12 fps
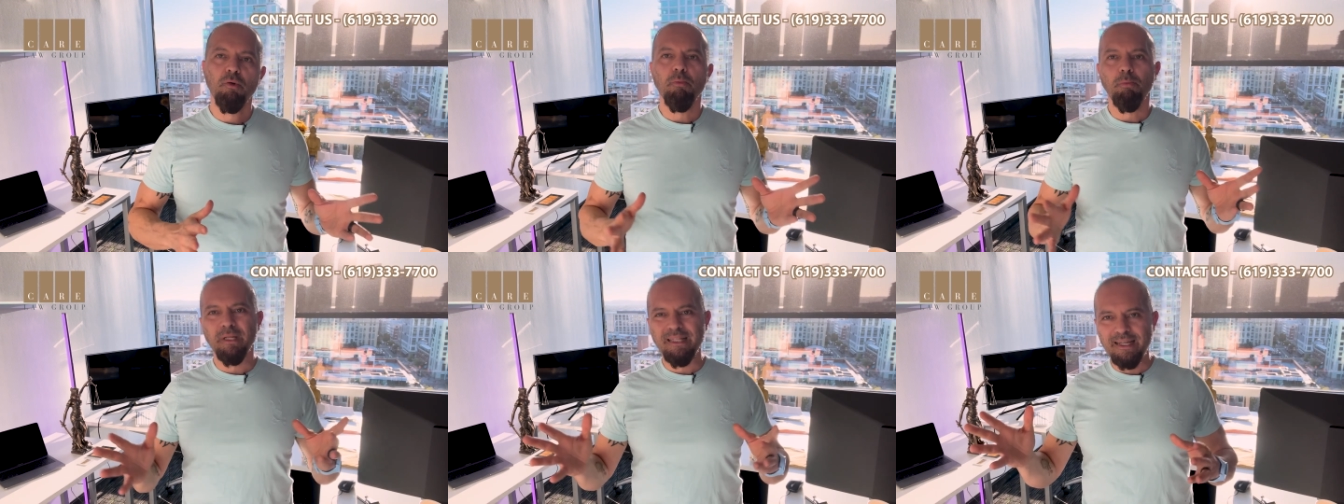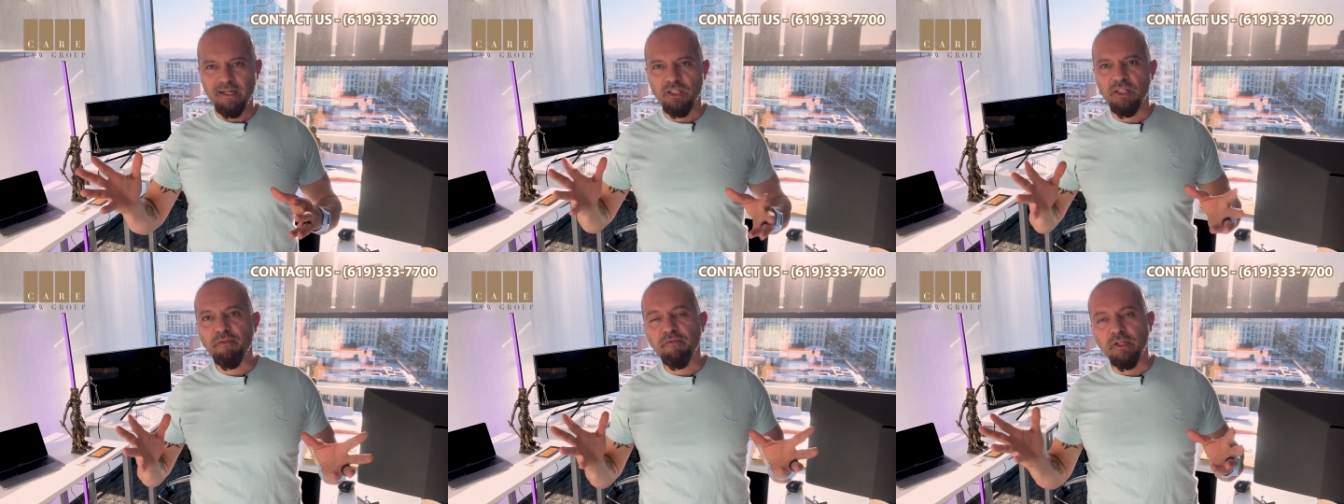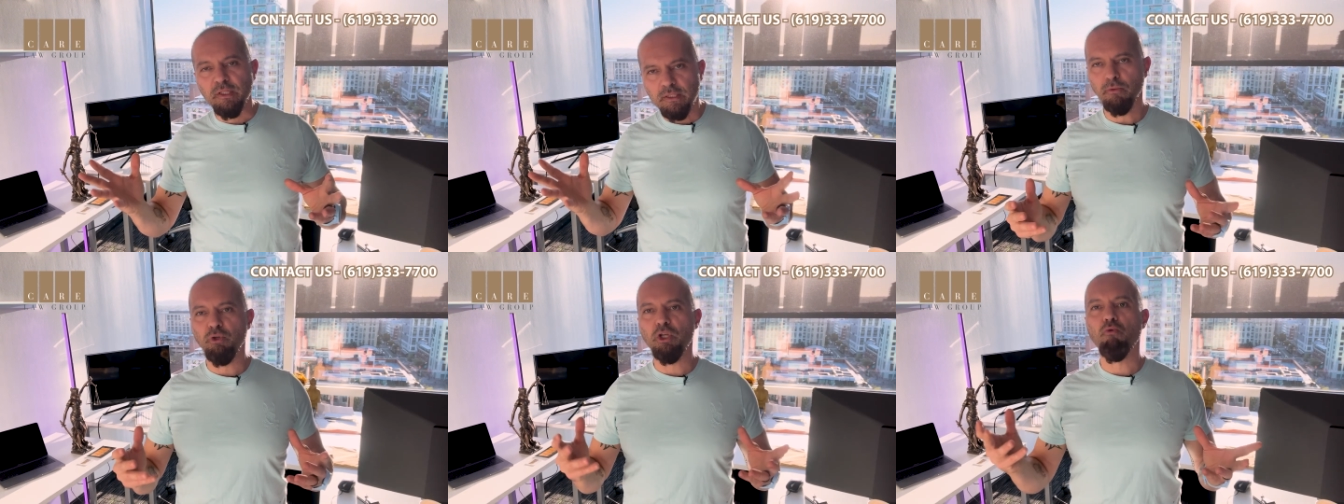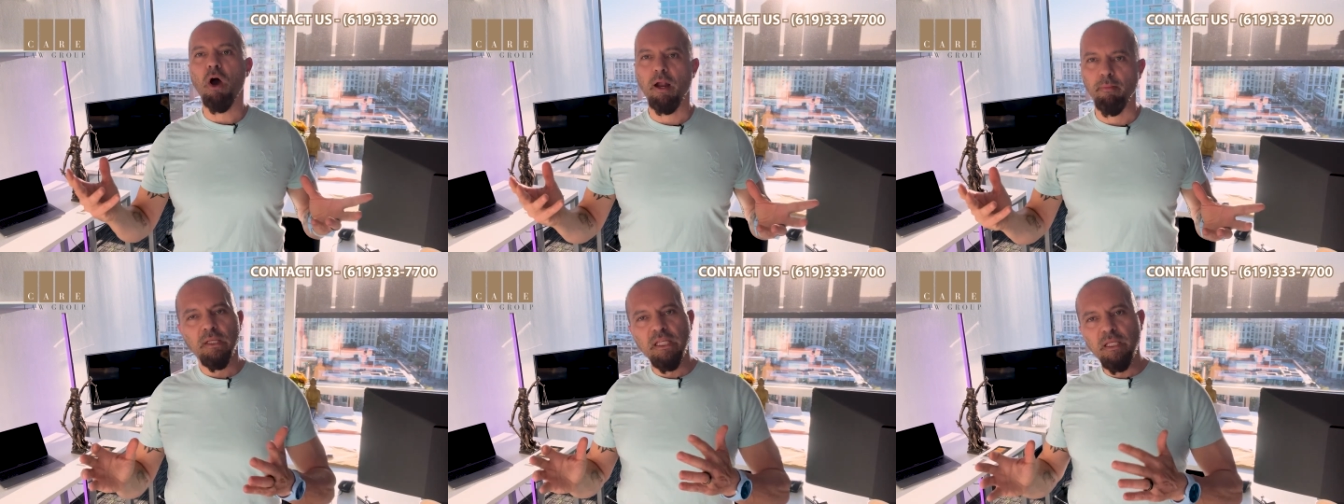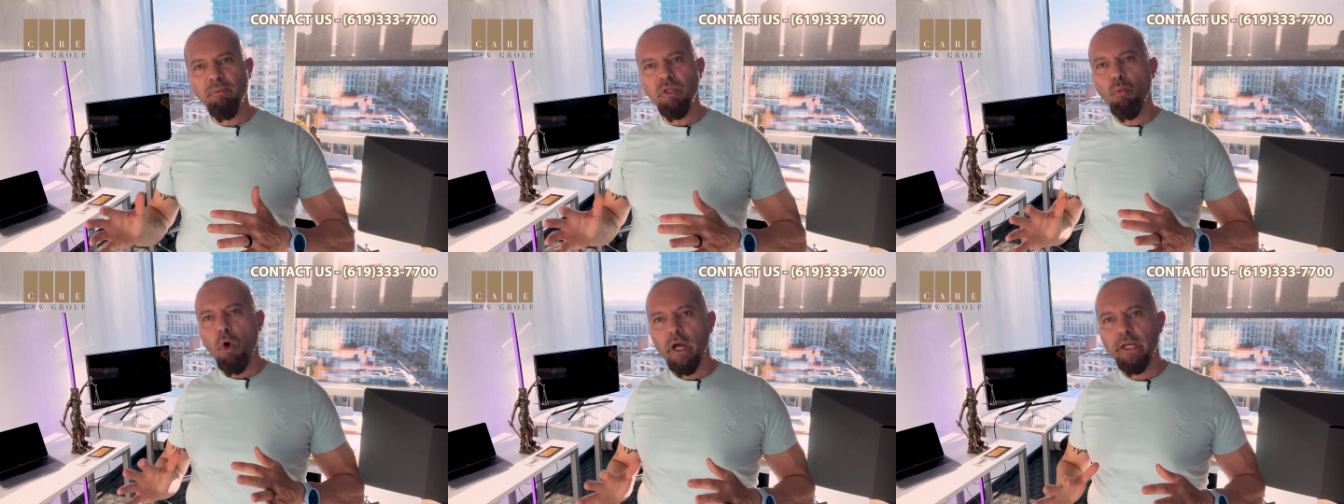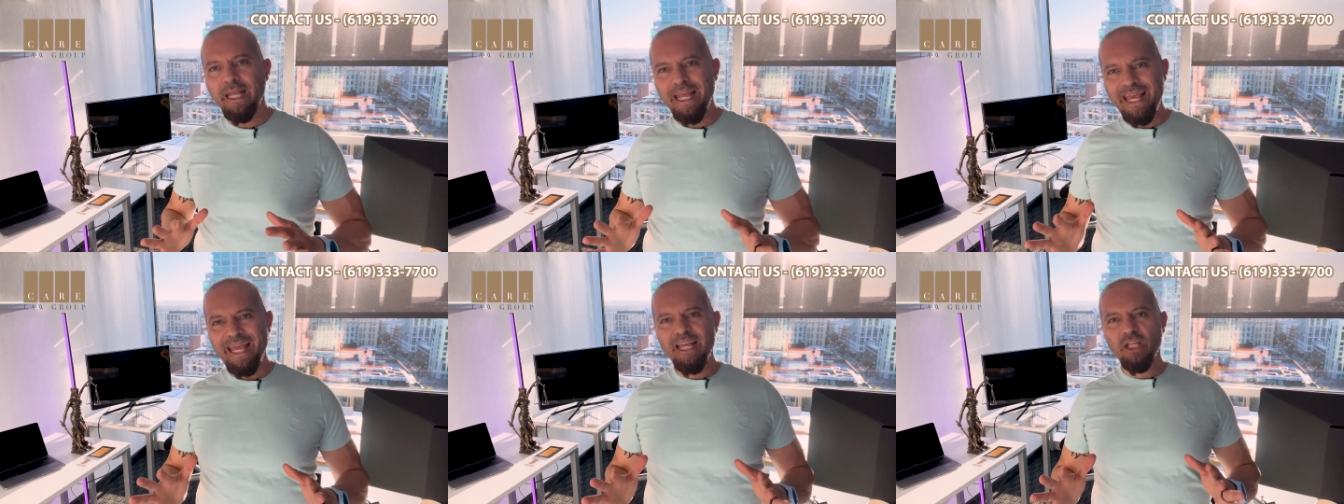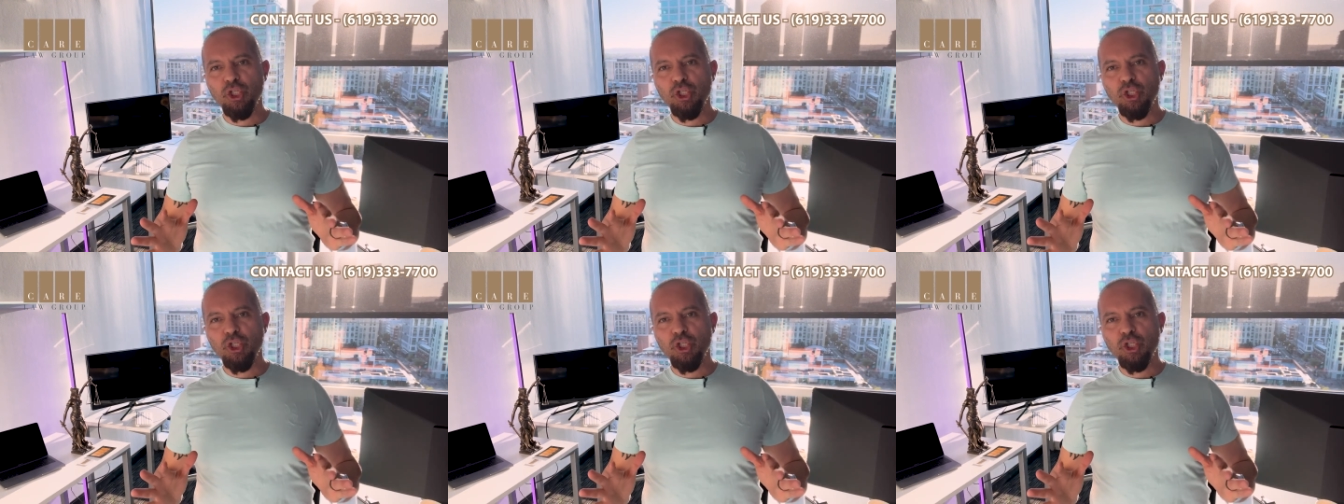but there are different requirements. EB1-A